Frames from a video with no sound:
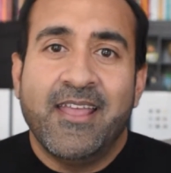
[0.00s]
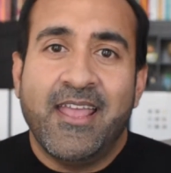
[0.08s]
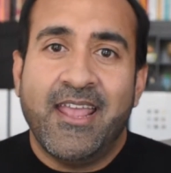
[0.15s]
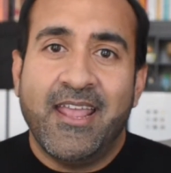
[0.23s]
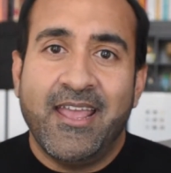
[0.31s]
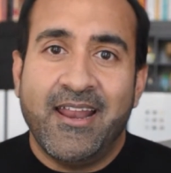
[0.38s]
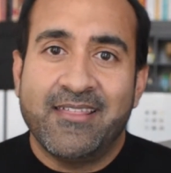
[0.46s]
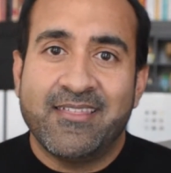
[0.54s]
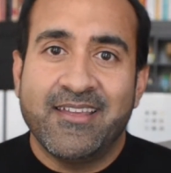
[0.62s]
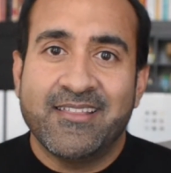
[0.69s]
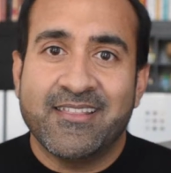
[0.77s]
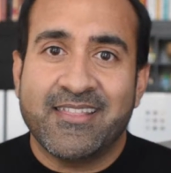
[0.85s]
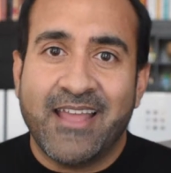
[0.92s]
And I
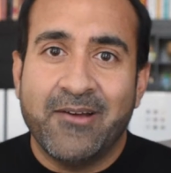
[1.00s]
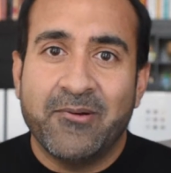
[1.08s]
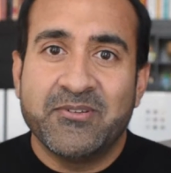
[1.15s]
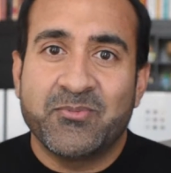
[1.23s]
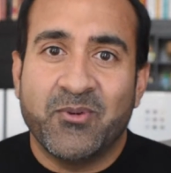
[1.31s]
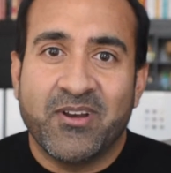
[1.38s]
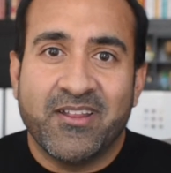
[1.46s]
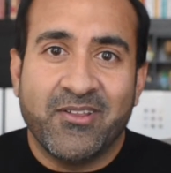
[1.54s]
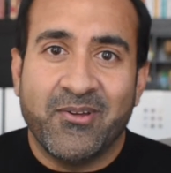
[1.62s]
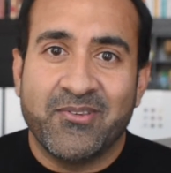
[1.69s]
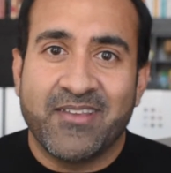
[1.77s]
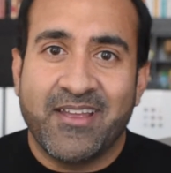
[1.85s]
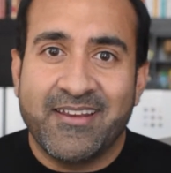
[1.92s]
think that was one of
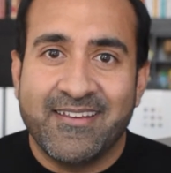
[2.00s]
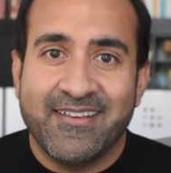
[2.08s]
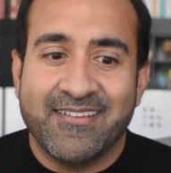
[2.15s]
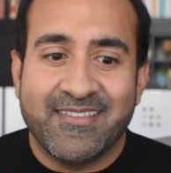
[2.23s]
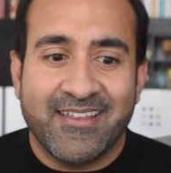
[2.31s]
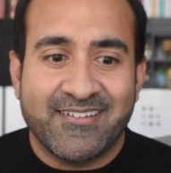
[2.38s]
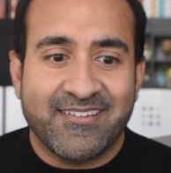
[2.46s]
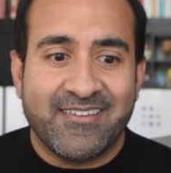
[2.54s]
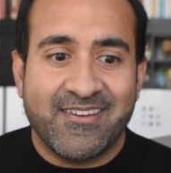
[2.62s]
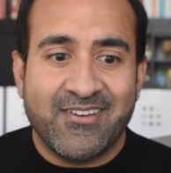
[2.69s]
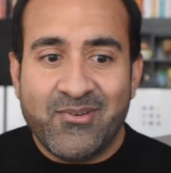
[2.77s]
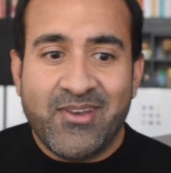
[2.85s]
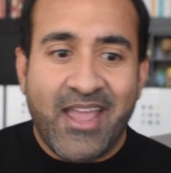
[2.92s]
those ideas that just
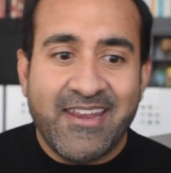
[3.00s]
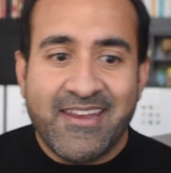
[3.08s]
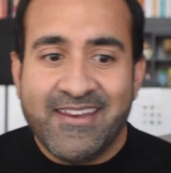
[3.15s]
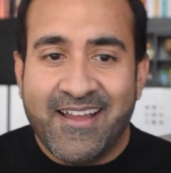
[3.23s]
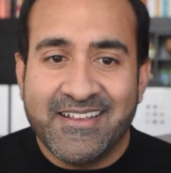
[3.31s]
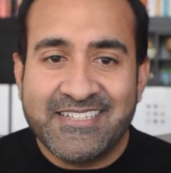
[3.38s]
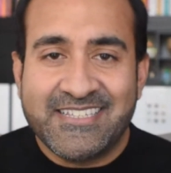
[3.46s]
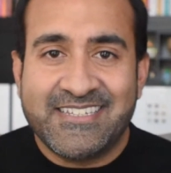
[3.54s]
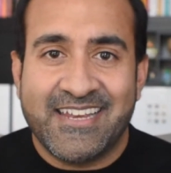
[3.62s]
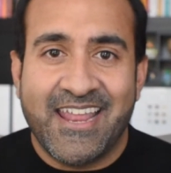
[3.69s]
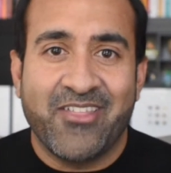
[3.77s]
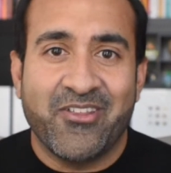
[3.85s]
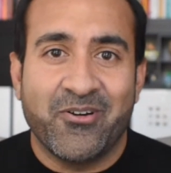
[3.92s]
united us
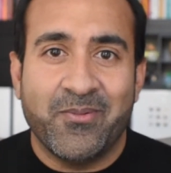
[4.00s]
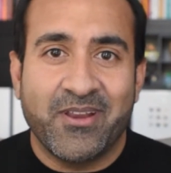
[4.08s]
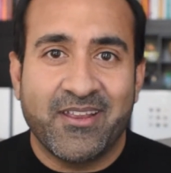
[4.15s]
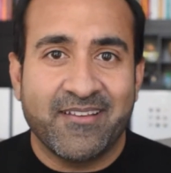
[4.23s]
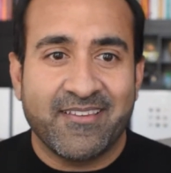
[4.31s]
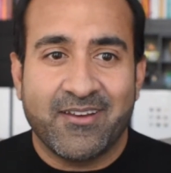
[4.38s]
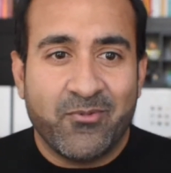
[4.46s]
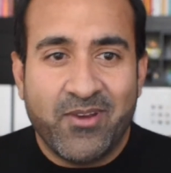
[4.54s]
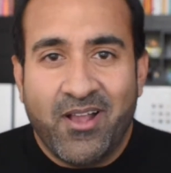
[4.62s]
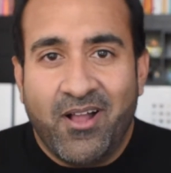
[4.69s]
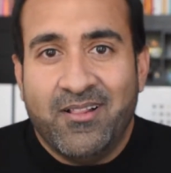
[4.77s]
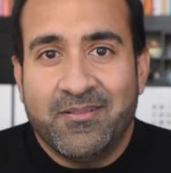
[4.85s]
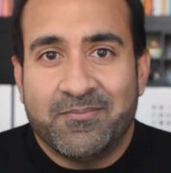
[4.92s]
together because like we
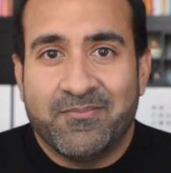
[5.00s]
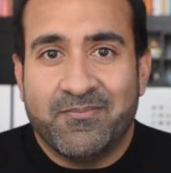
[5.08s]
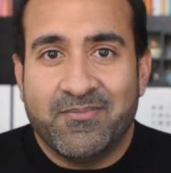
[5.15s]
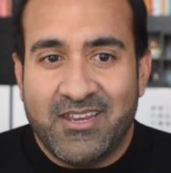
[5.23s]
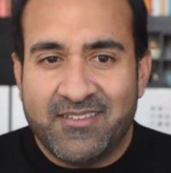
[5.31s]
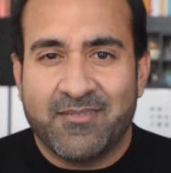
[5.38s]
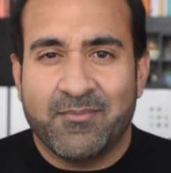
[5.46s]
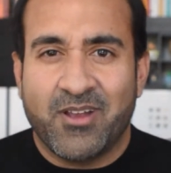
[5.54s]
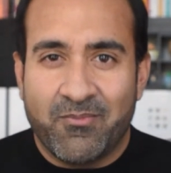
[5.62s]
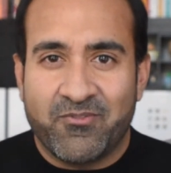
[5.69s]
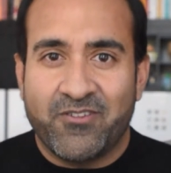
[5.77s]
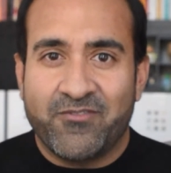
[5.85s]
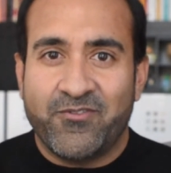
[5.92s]
all need some
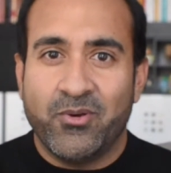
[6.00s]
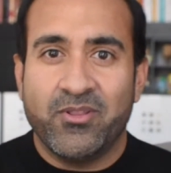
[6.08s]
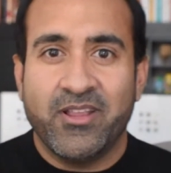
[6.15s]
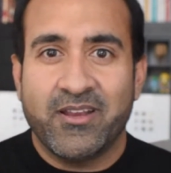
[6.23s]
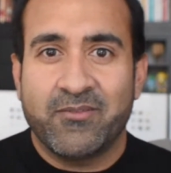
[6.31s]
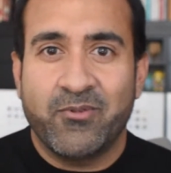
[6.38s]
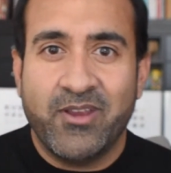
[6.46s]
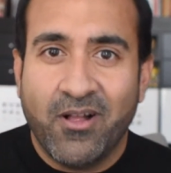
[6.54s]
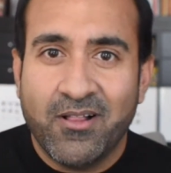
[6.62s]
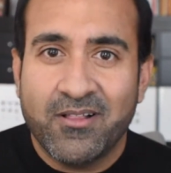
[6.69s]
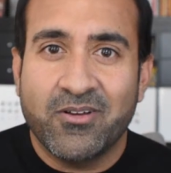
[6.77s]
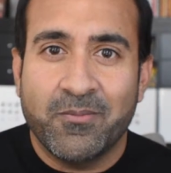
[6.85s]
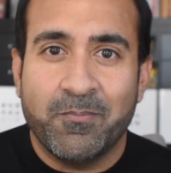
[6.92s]
comfort food. Like we
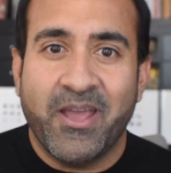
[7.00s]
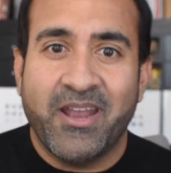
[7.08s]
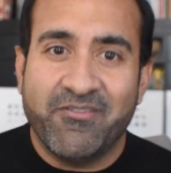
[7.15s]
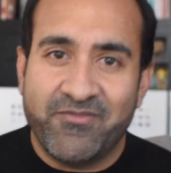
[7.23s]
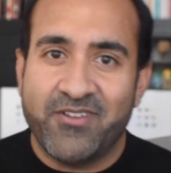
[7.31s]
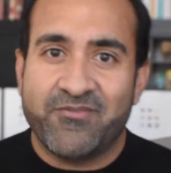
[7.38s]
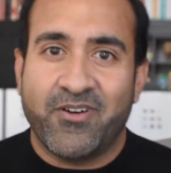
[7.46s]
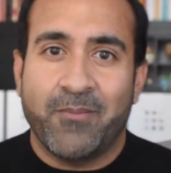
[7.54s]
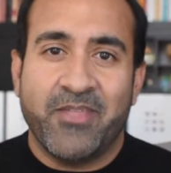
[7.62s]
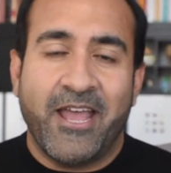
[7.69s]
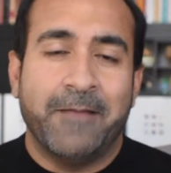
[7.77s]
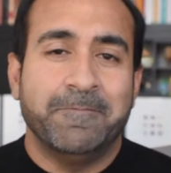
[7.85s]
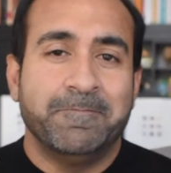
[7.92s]
all could benefit from
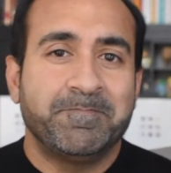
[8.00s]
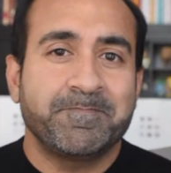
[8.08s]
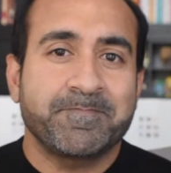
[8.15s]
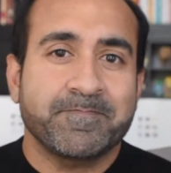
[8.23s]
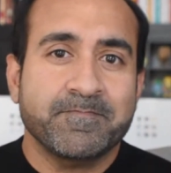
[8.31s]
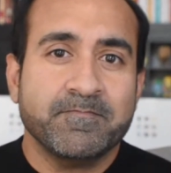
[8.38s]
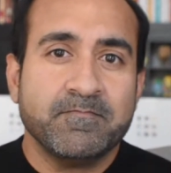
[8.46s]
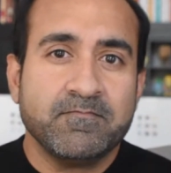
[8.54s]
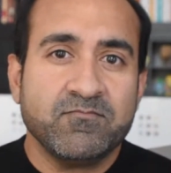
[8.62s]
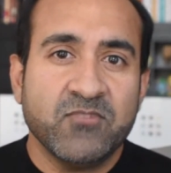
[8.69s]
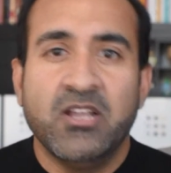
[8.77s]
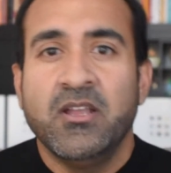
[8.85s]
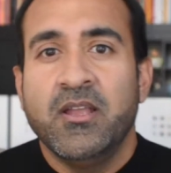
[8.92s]
that.
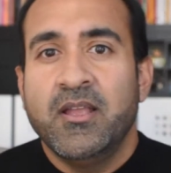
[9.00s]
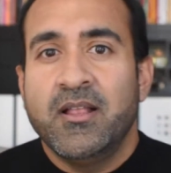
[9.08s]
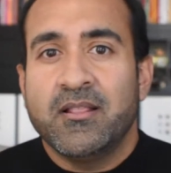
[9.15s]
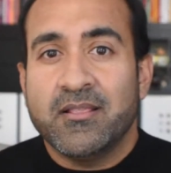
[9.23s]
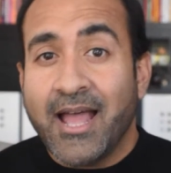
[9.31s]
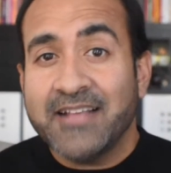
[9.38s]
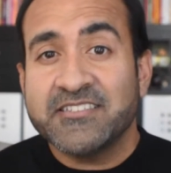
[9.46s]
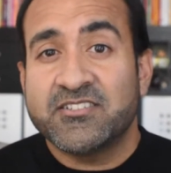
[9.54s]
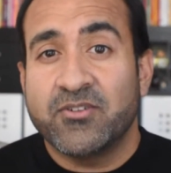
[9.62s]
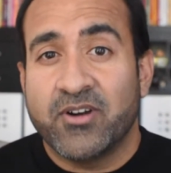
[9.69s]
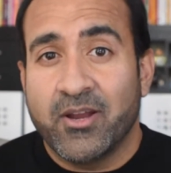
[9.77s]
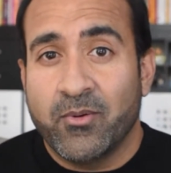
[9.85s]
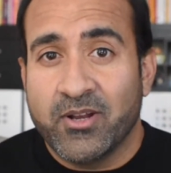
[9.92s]
Last
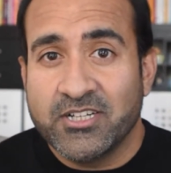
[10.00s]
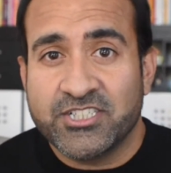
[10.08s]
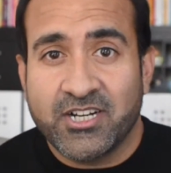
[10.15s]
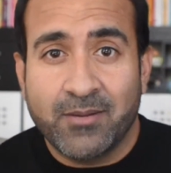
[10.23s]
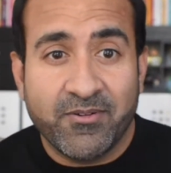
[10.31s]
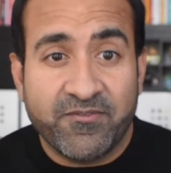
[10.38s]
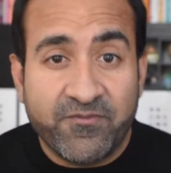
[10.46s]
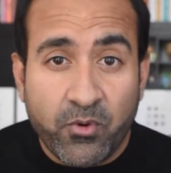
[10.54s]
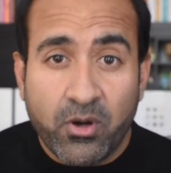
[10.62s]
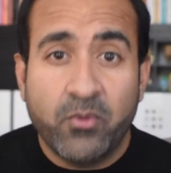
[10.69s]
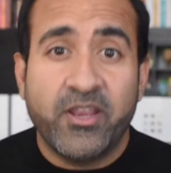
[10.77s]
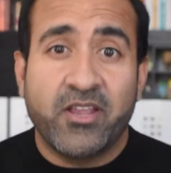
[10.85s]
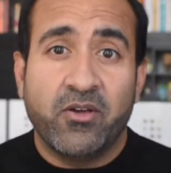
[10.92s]
story I want to share
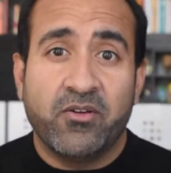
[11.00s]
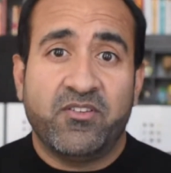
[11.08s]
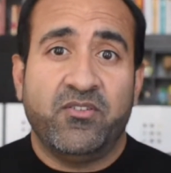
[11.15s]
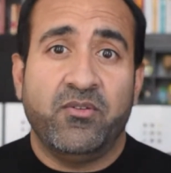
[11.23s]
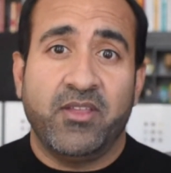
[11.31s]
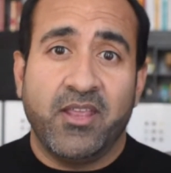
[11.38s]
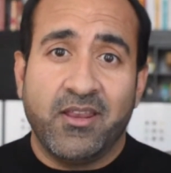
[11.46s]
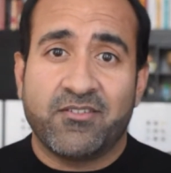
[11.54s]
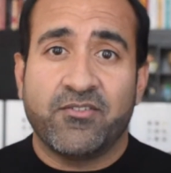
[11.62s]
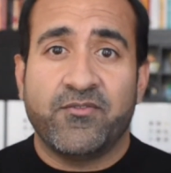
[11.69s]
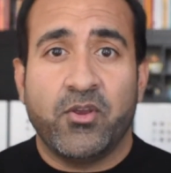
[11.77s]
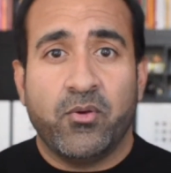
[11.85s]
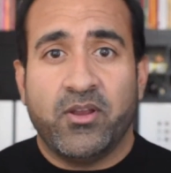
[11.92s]
before we go to the
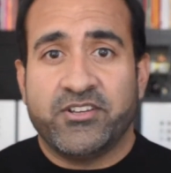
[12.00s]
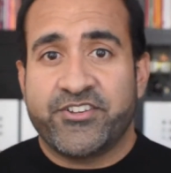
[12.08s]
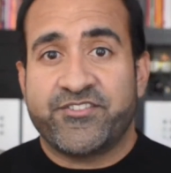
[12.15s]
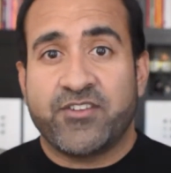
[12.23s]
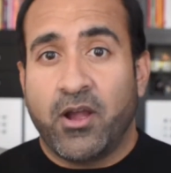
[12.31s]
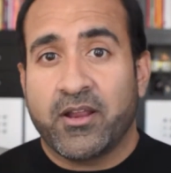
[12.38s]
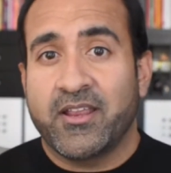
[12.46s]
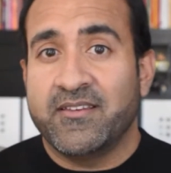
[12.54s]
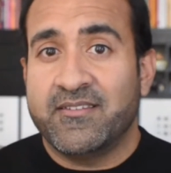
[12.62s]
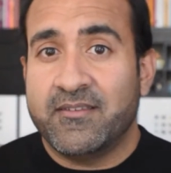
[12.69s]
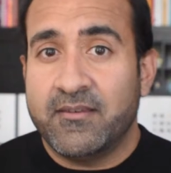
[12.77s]
interview and just talking